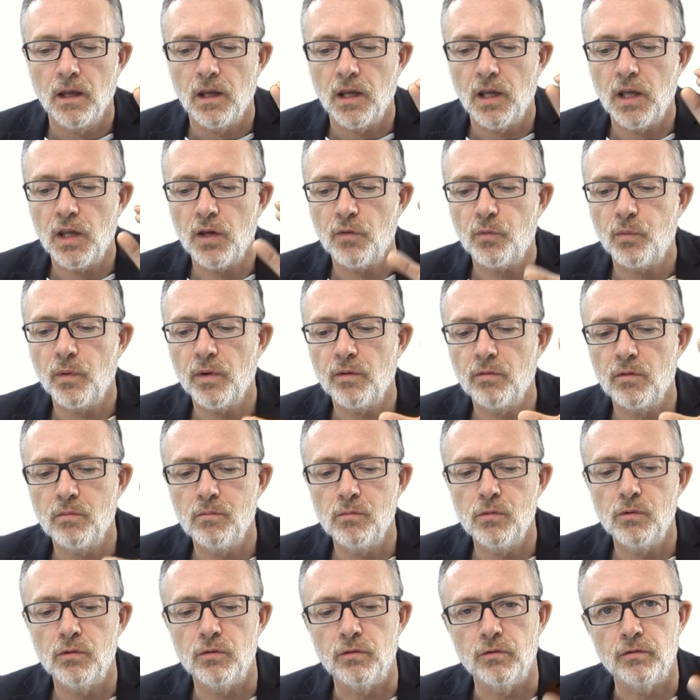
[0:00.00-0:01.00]
If we
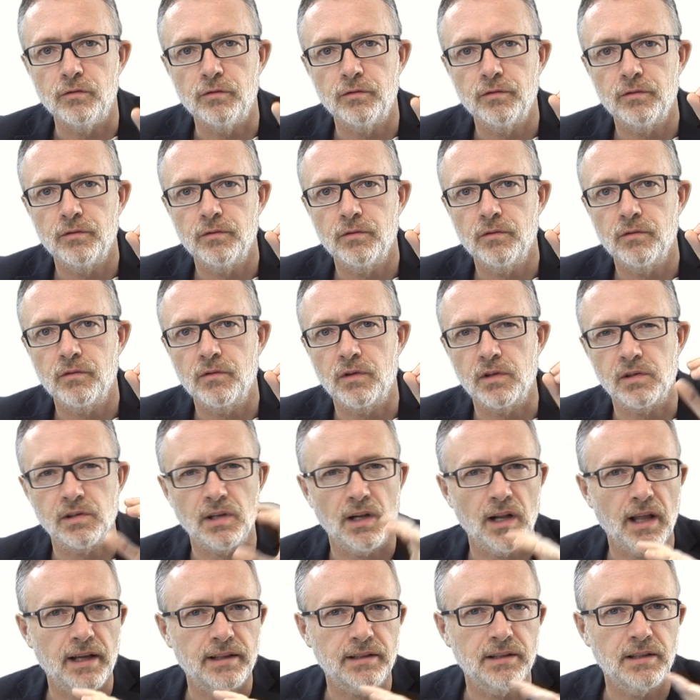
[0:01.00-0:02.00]
remove the
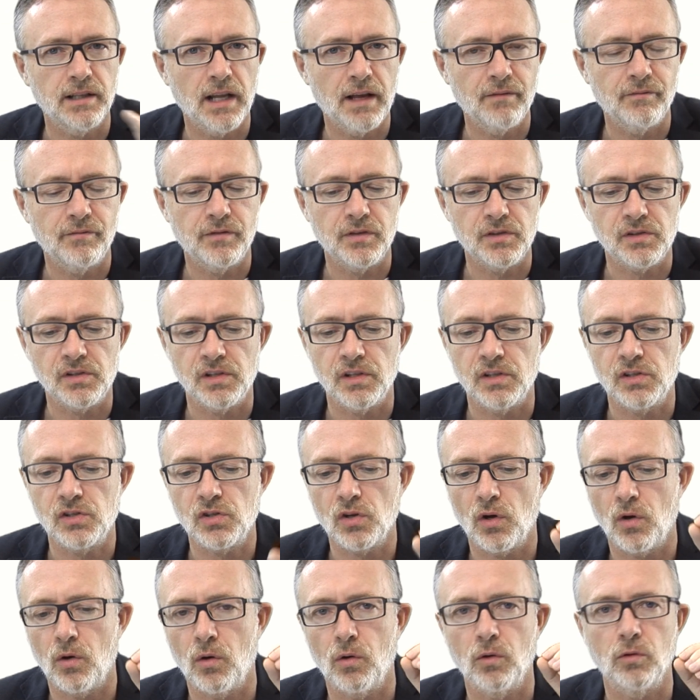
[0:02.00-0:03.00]
selected emphasis
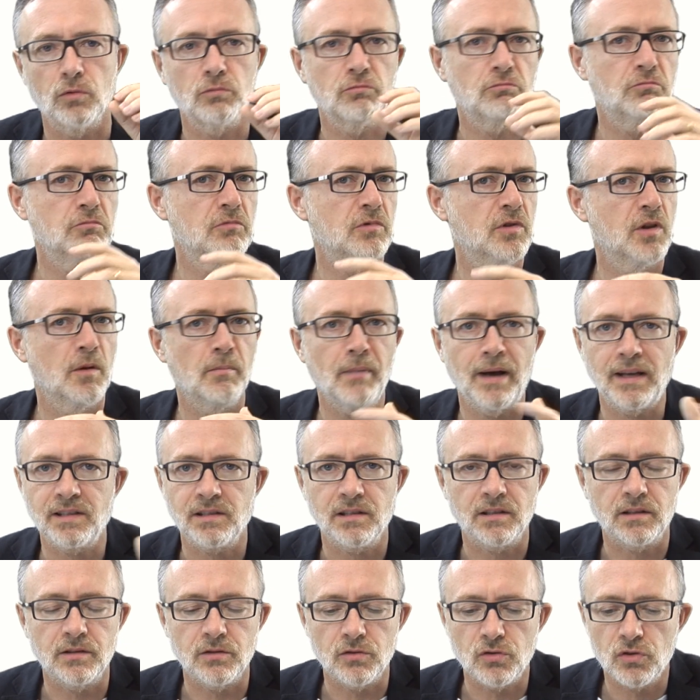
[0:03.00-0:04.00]
on the
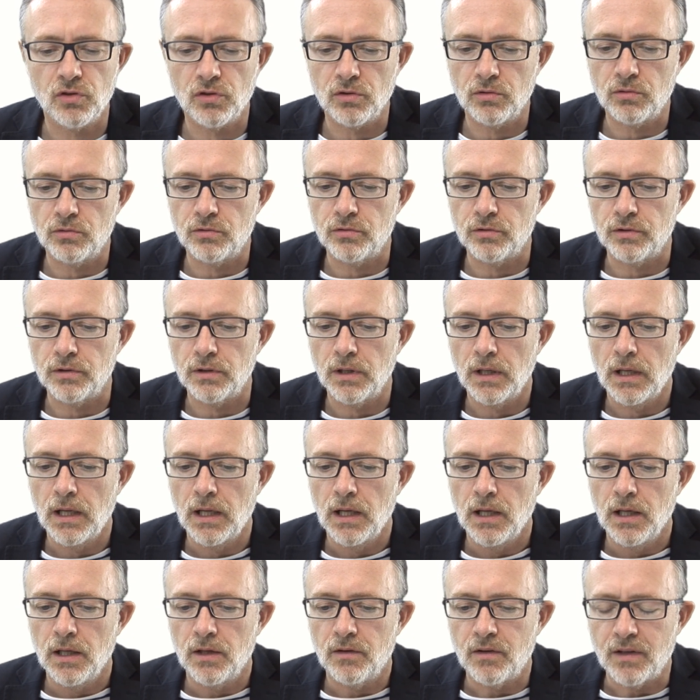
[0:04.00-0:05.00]
massacred children,
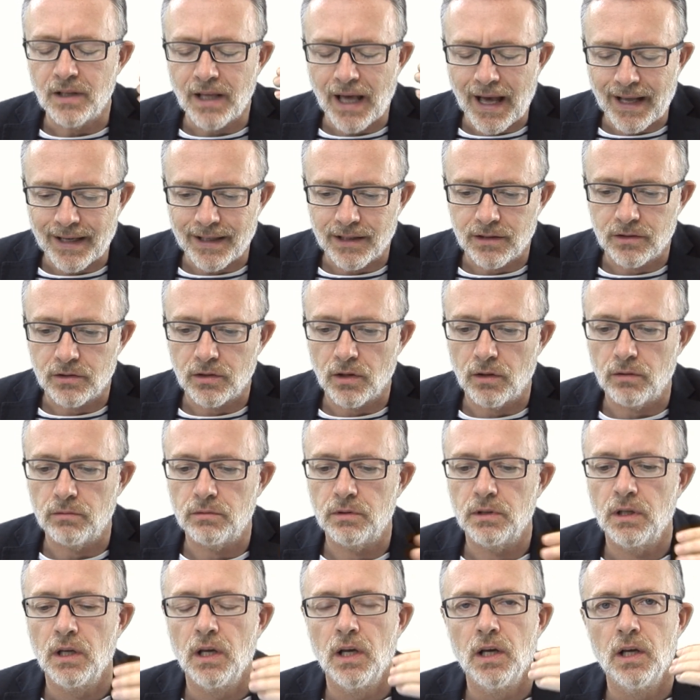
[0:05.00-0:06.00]
the
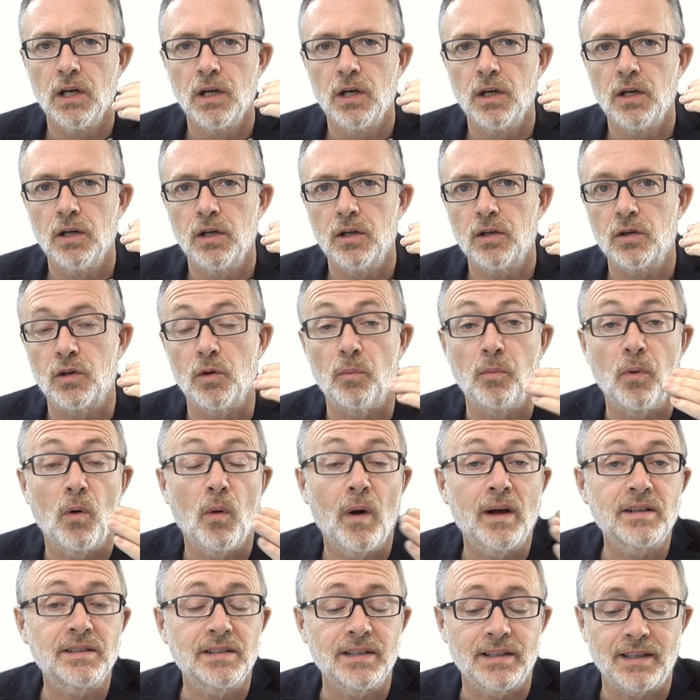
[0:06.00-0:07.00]
anecdote, the
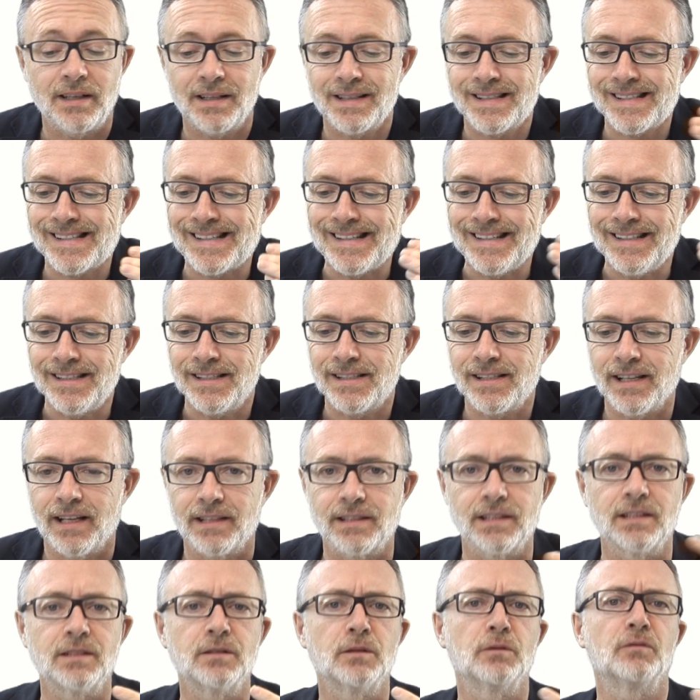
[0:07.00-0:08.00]
poetic scene
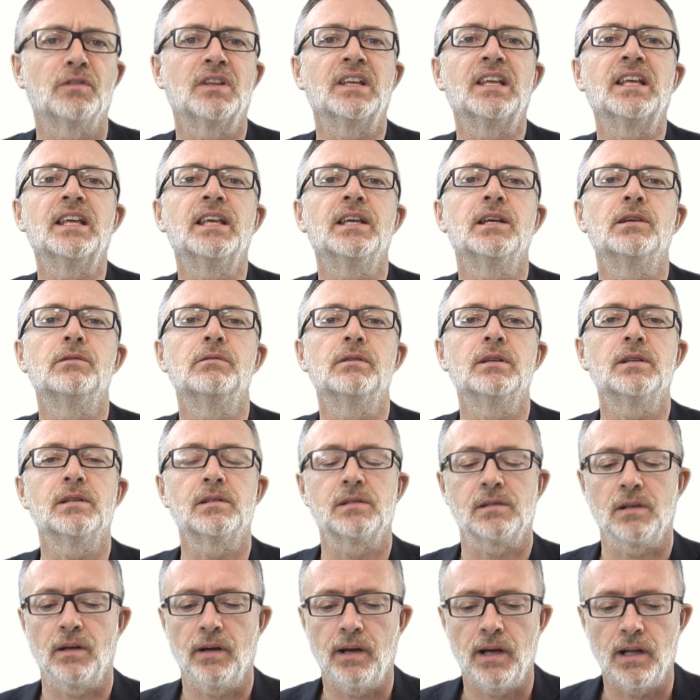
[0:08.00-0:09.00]
setting of the eerie
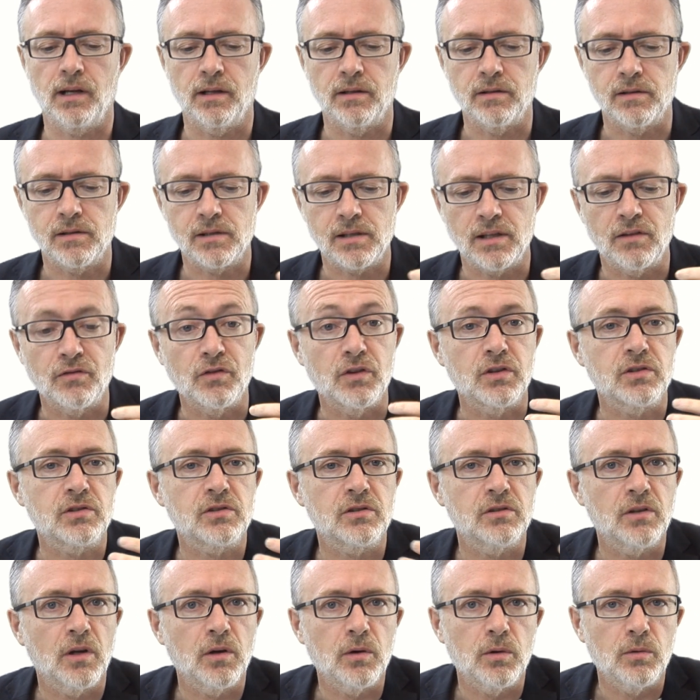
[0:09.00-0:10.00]
silence and the
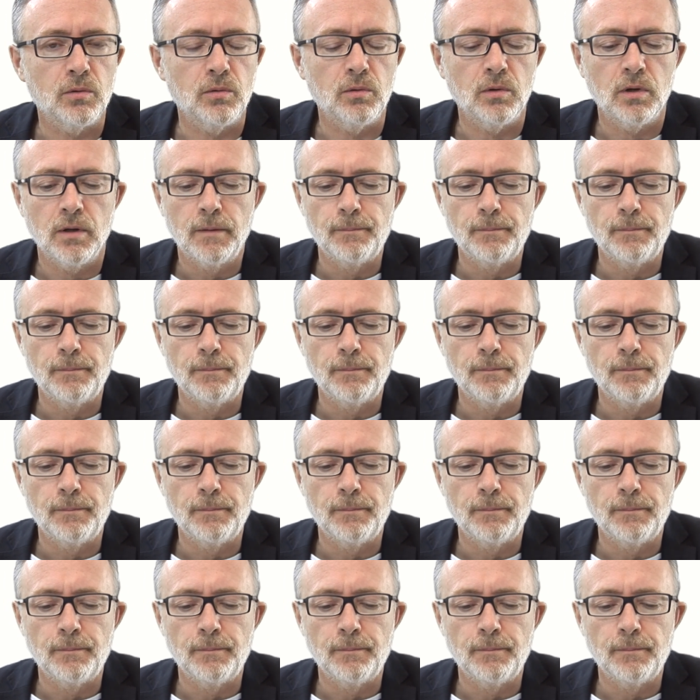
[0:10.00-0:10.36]
snow,